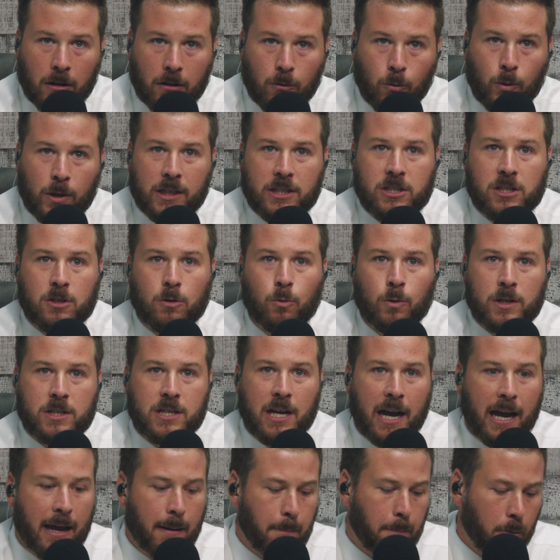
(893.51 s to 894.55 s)
which
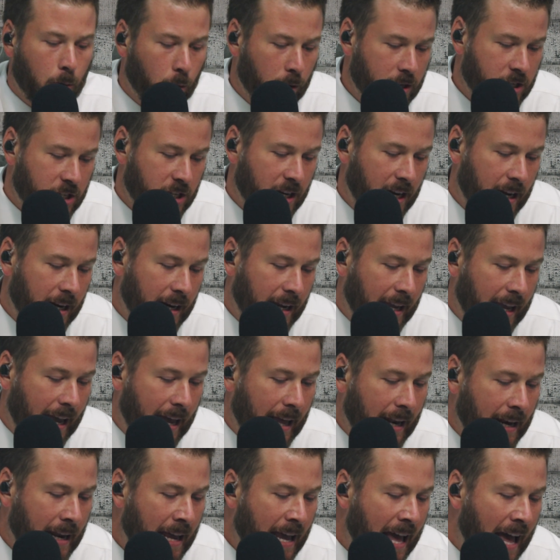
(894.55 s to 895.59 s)
I appreciate
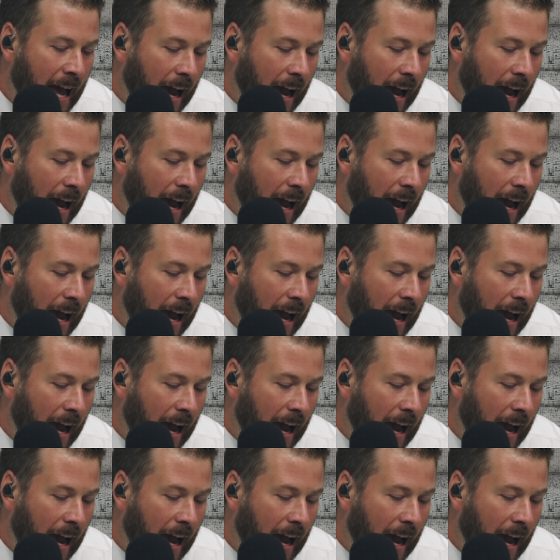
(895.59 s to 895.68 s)
again.